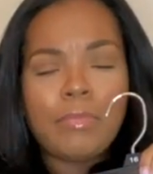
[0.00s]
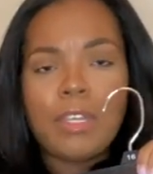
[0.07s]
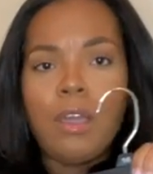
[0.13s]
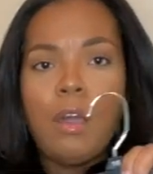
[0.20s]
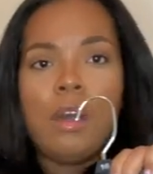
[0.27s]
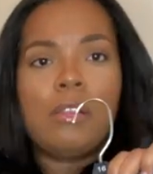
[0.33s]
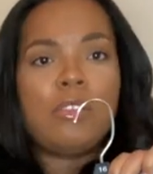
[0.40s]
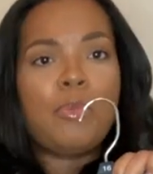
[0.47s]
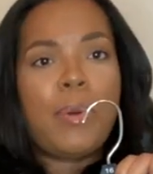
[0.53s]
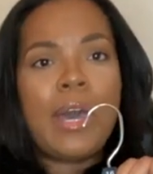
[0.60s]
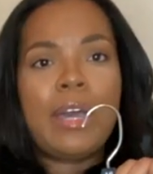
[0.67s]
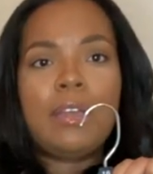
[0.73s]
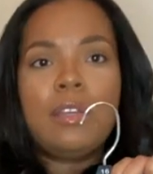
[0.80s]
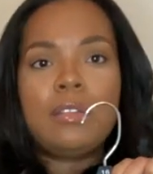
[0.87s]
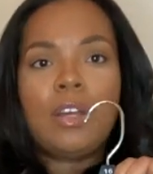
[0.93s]
All of the
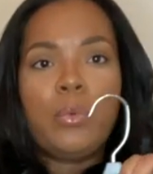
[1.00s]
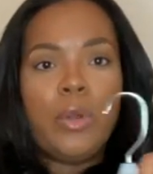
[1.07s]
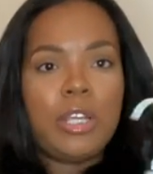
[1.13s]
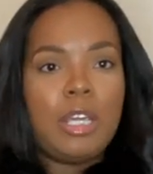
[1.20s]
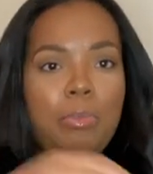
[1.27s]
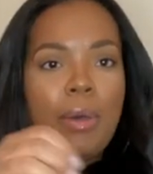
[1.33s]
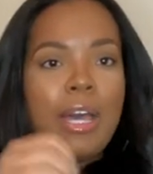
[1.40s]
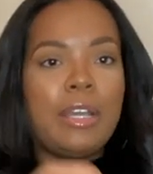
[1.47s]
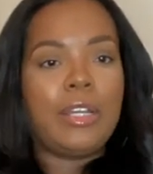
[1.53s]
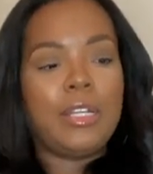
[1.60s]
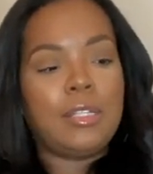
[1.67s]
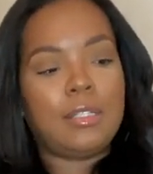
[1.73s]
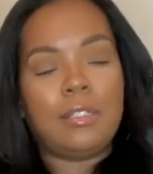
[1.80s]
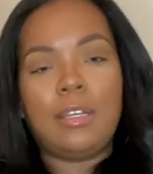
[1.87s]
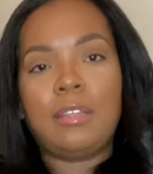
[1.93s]
pockets are working
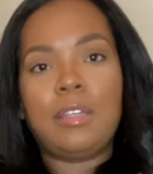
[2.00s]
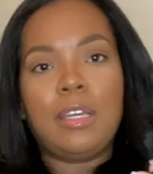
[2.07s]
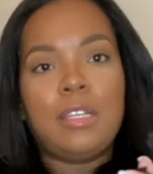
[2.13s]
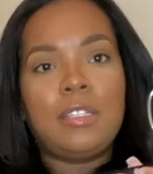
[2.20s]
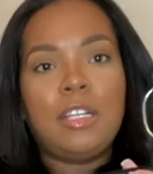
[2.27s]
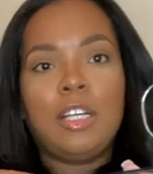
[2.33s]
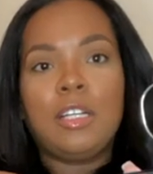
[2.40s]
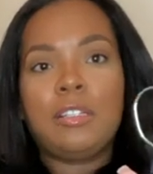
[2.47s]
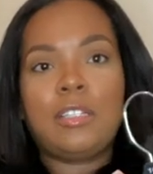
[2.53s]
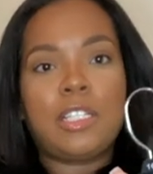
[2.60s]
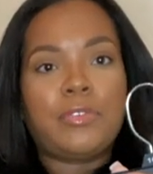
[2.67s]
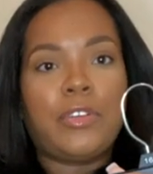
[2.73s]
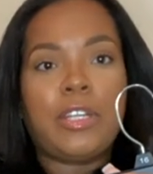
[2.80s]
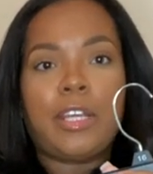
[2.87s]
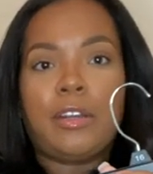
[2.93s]
pockets. Nothing is here
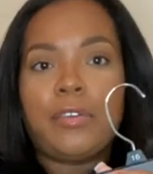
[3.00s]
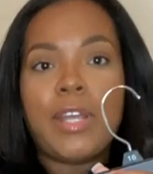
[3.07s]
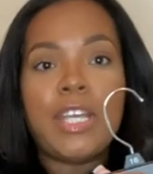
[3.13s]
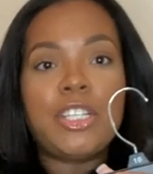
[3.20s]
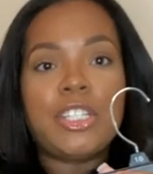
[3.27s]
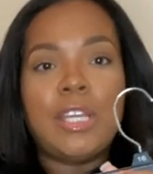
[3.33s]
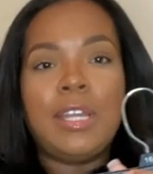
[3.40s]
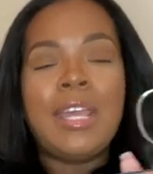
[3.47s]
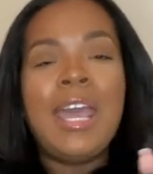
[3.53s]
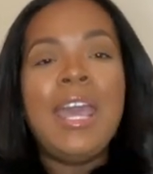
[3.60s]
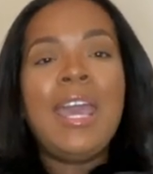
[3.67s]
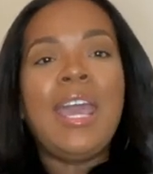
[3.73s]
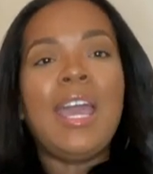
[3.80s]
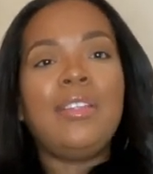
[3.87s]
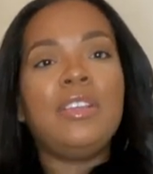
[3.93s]
just for decoration.
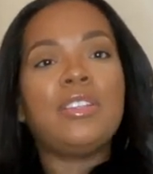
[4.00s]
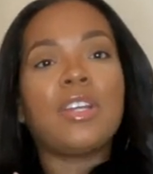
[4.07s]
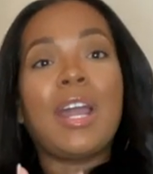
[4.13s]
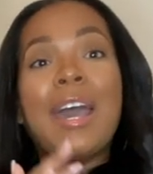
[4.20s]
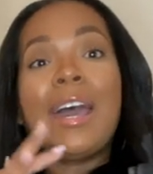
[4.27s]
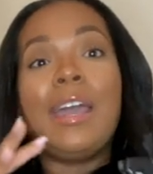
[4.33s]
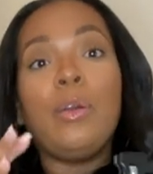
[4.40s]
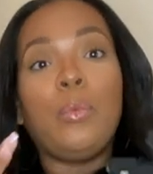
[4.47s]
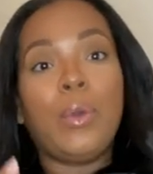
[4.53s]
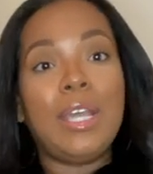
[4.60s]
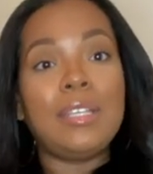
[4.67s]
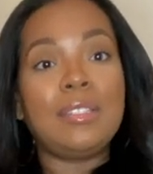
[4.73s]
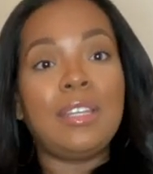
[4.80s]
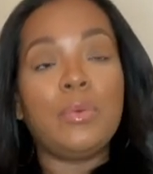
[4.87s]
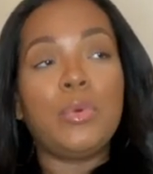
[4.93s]
And these are
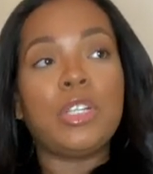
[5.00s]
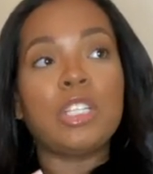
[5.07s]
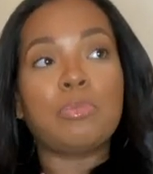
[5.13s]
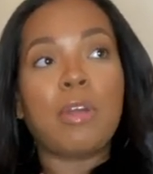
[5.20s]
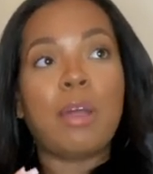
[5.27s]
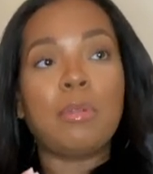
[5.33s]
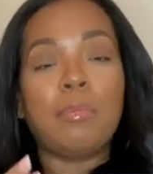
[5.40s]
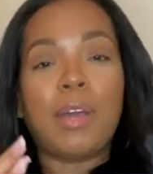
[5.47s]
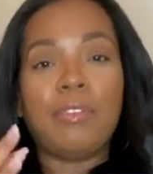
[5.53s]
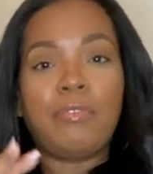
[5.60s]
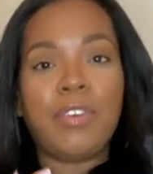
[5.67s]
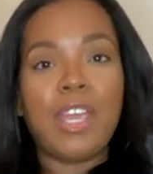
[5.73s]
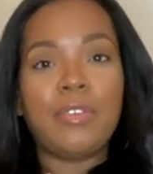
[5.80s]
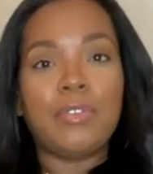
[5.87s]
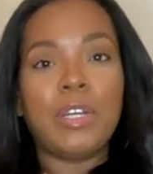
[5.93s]
high-waisted, which is probably my
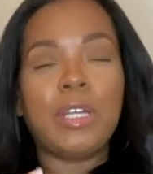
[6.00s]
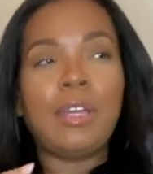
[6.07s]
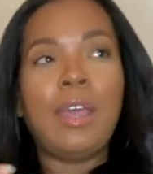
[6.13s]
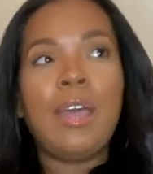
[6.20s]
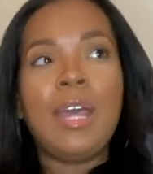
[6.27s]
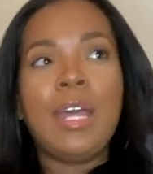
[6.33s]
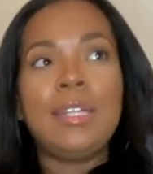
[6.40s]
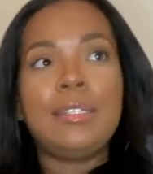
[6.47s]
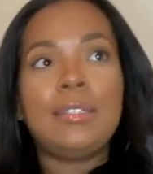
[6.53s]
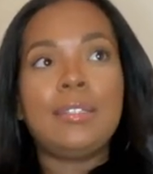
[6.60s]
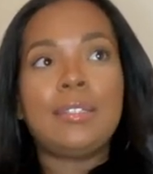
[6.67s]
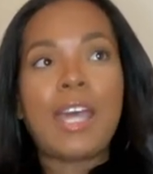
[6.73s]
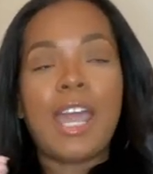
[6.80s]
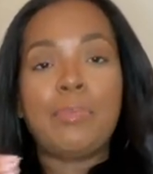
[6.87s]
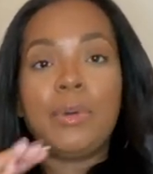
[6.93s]
favorite
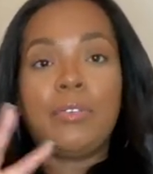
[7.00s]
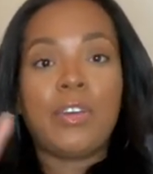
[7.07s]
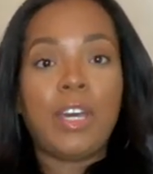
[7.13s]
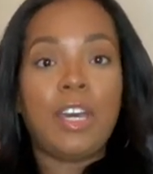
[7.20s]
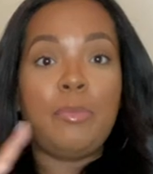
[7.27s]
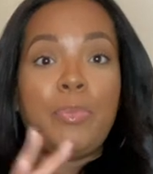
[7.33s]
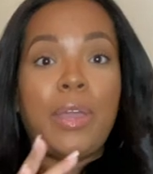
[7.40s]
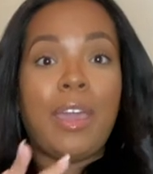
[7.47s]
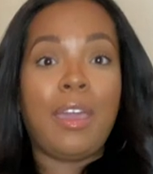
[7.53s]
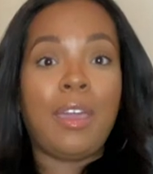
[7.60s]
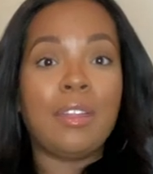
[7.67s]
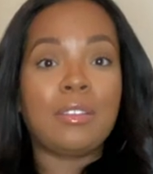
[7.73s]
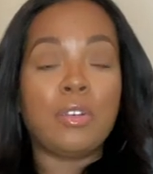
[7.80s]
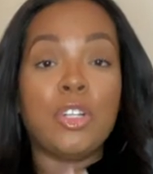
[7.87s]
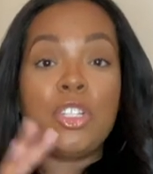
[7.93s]
type of cut
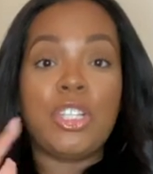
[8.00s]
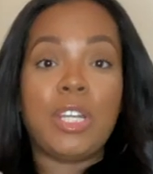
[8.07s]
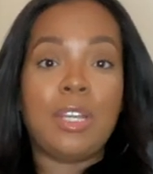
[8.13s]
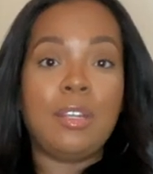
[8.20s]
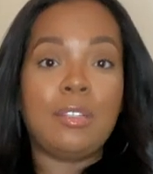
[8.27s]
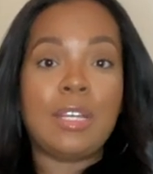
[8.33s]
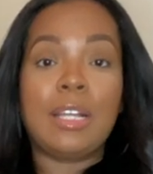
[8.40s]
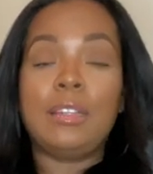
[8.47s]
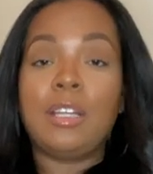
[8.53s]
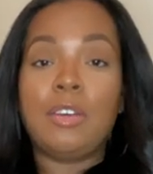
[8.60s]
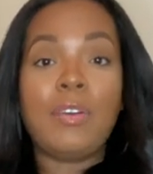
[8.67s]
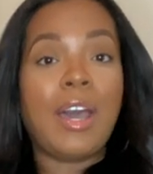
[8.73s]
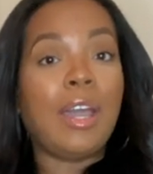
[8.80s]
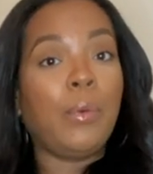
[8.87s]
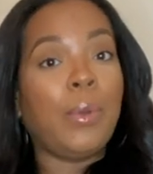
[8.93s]
pants or jeans. I
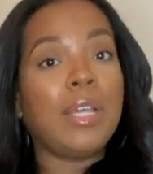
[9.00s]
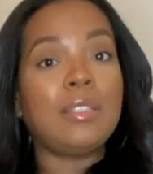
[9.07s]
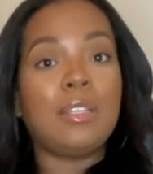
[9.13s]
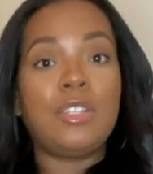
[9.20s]
love high-waisted